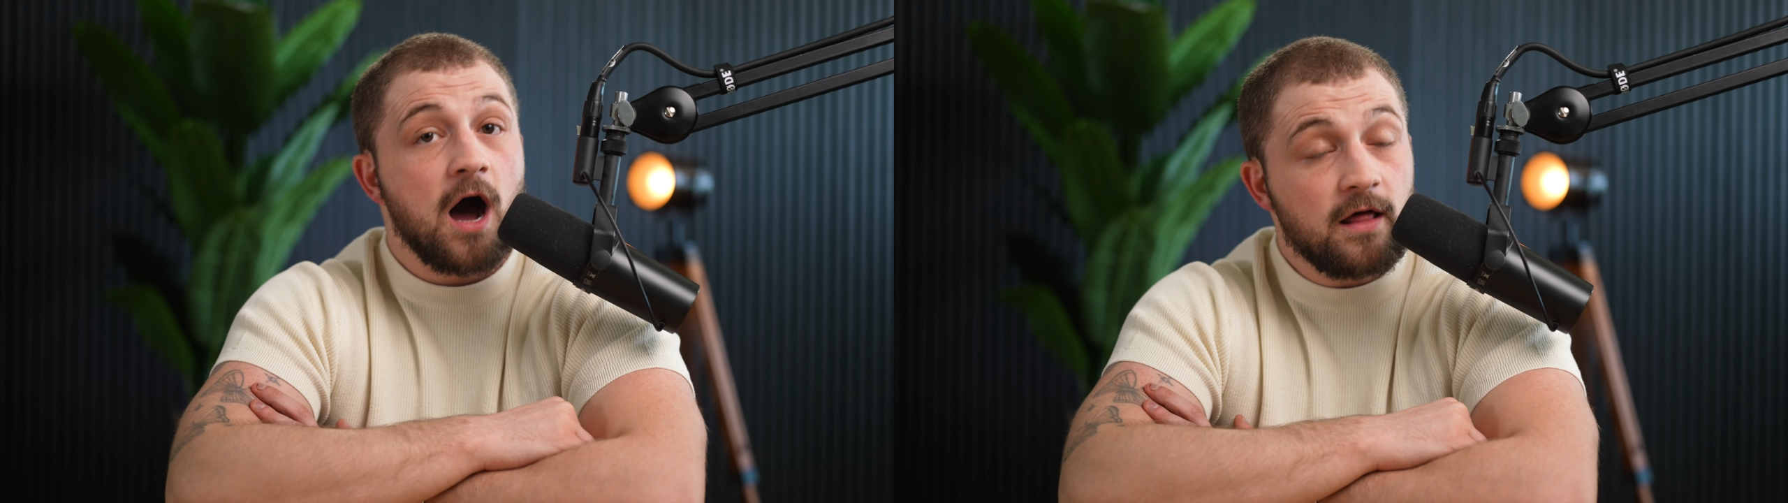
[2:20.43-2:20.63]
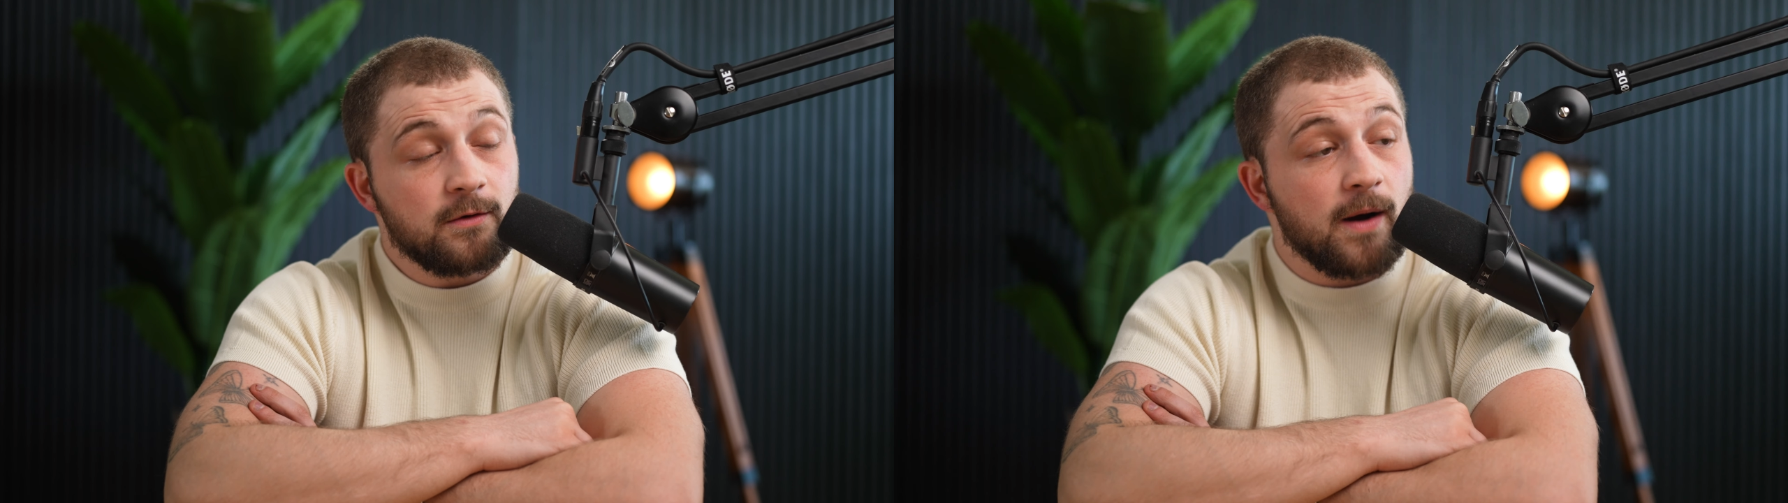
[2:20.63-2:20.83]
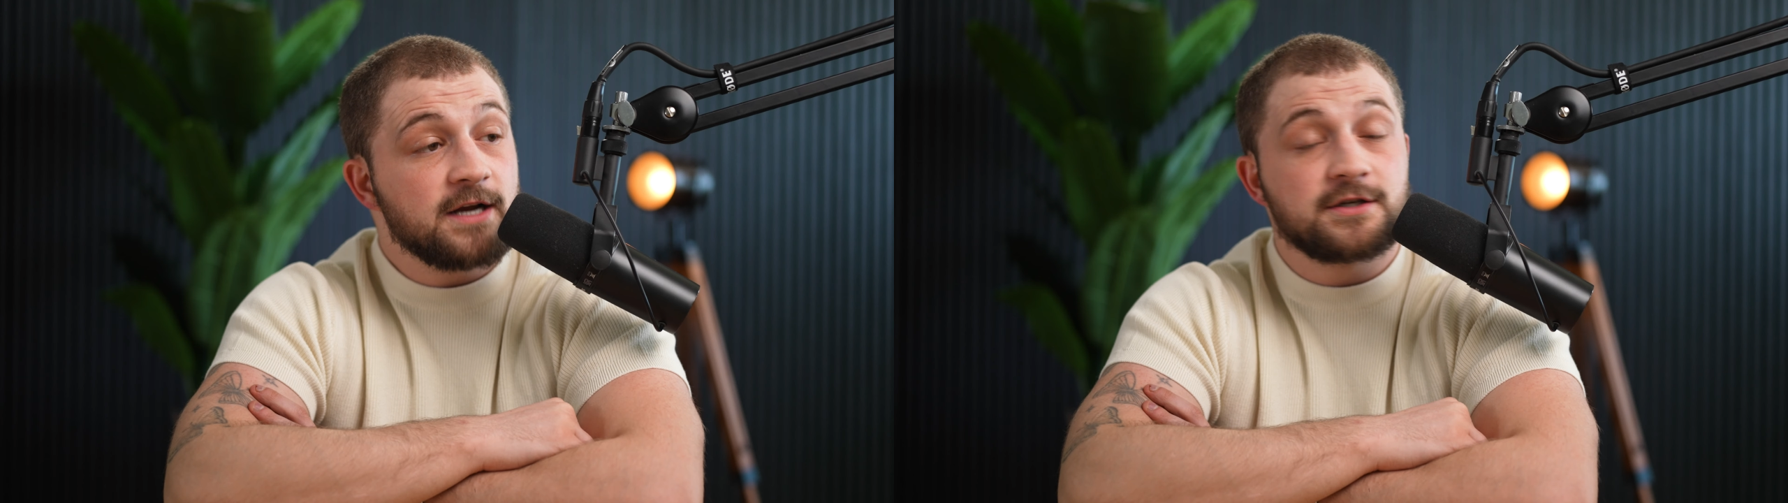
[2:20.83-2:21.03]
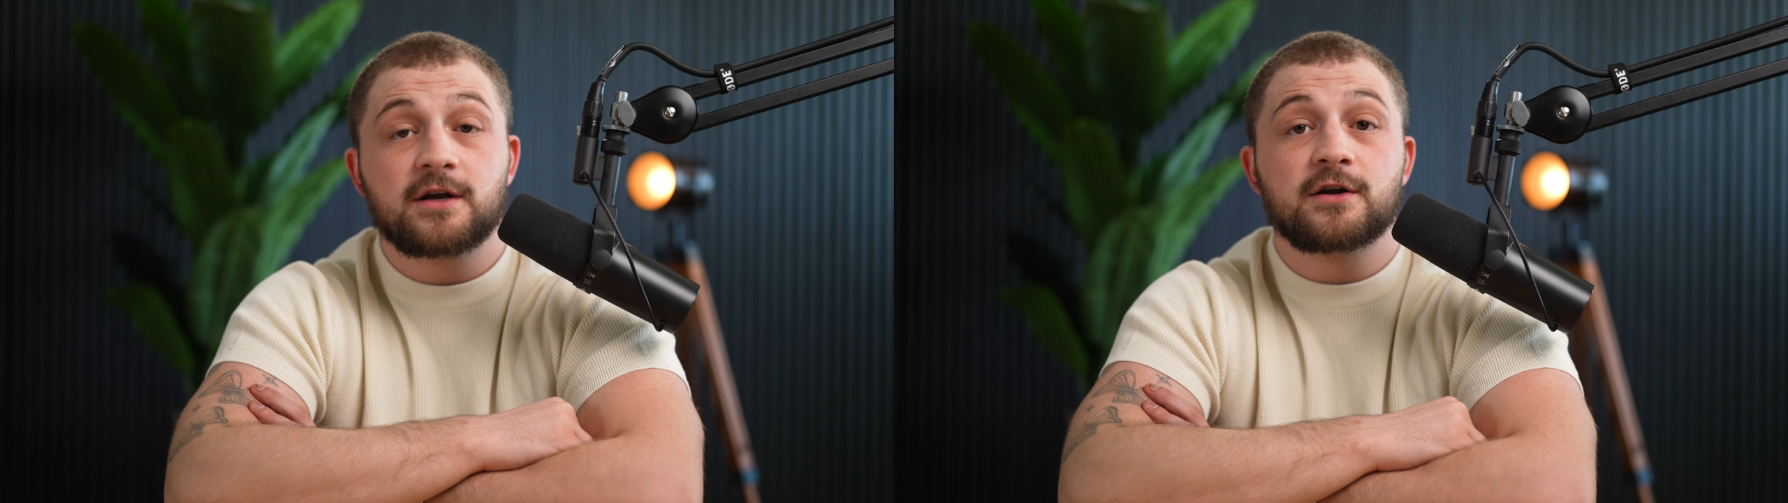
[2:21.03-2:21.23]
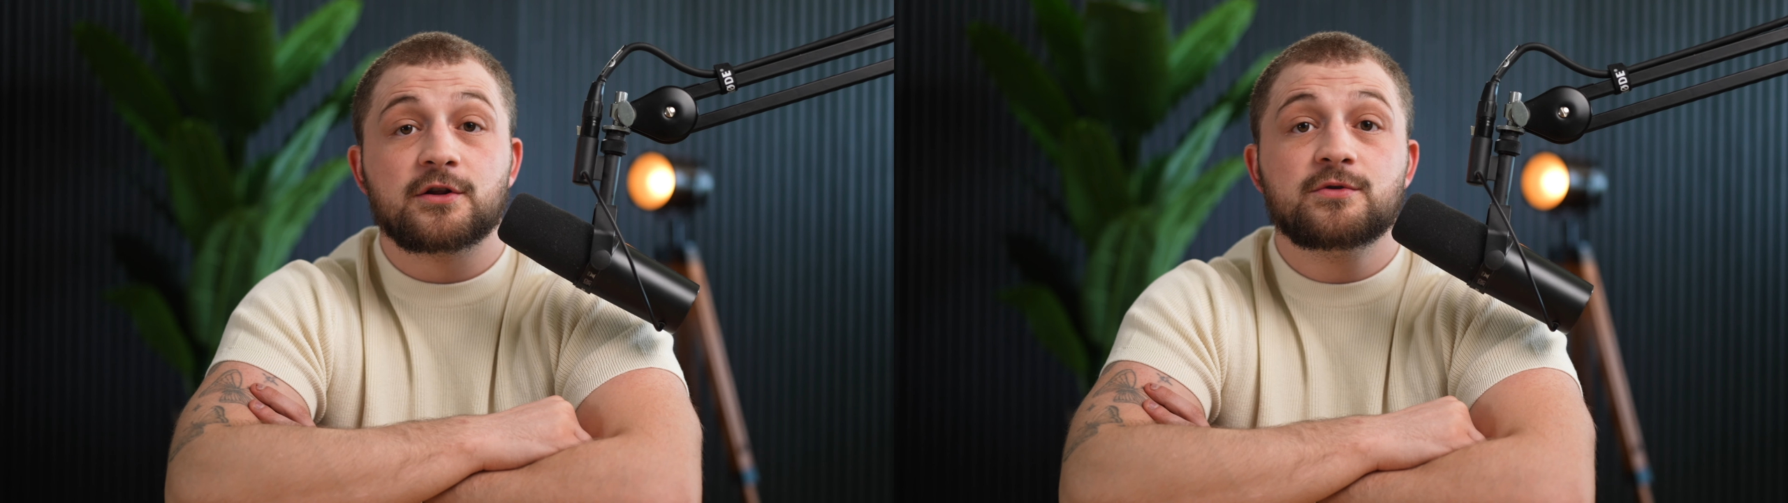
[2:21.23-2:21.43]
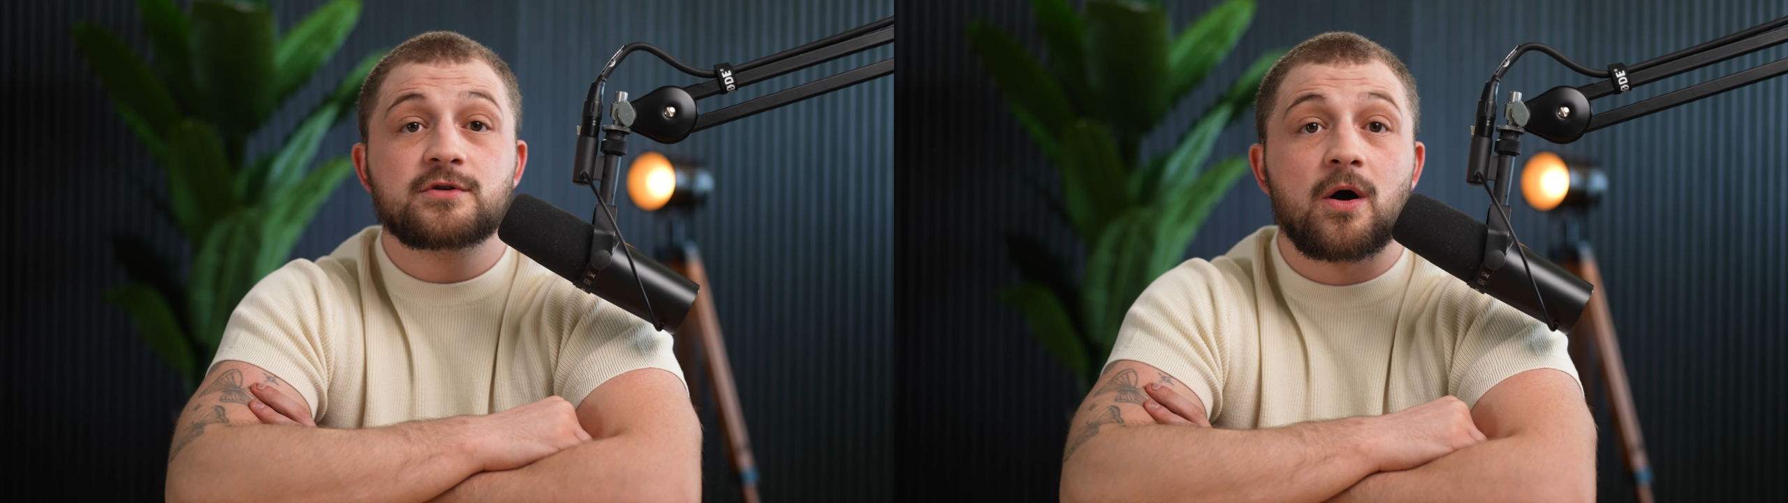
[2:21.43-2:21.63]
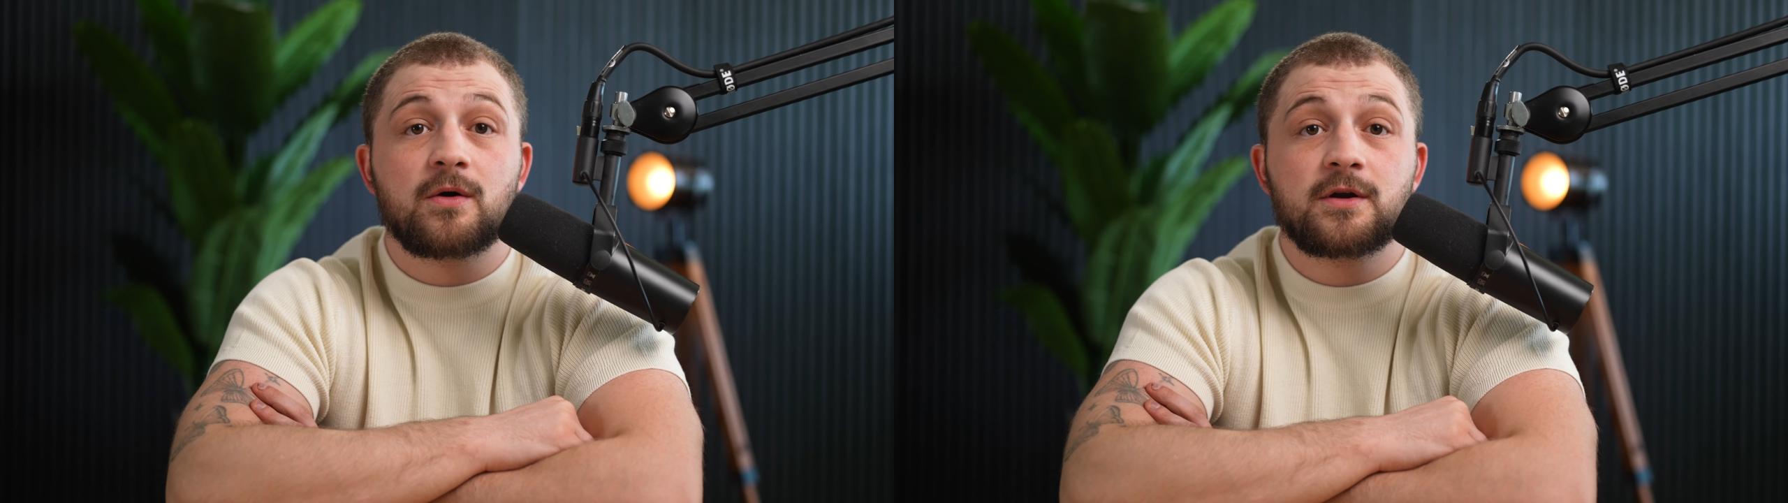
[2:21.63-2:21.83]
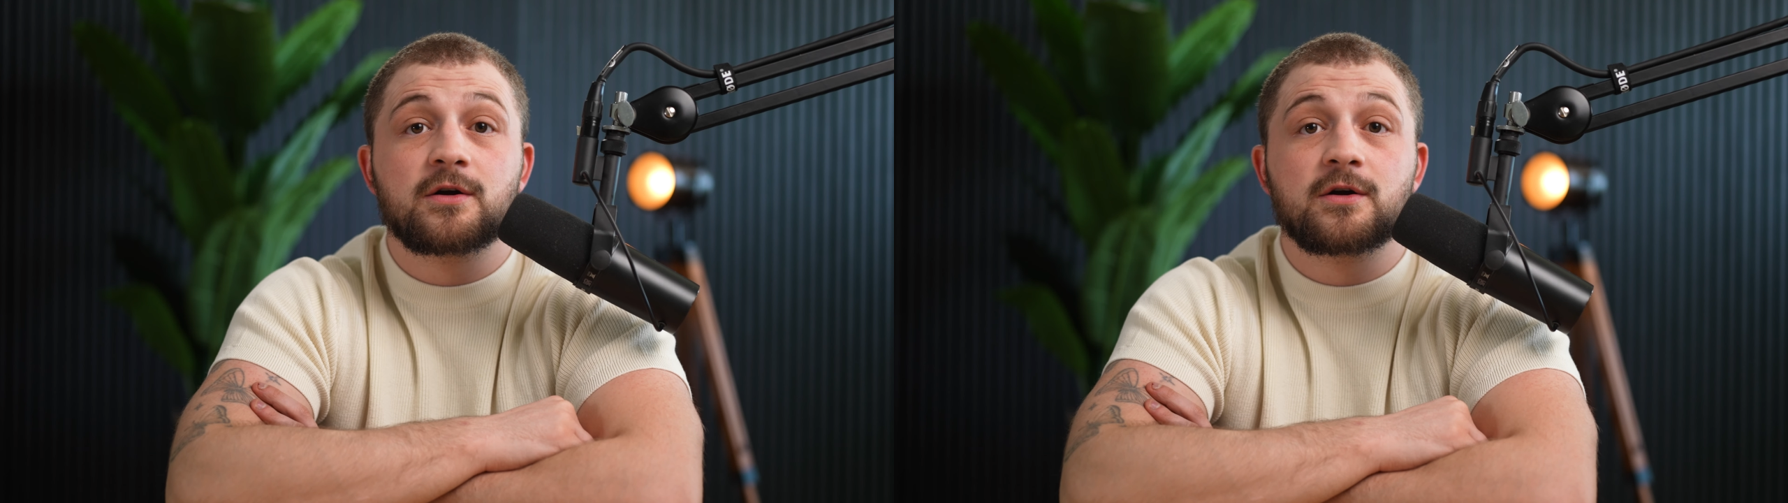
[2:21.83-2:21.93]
Otherwise, you're going to lose all your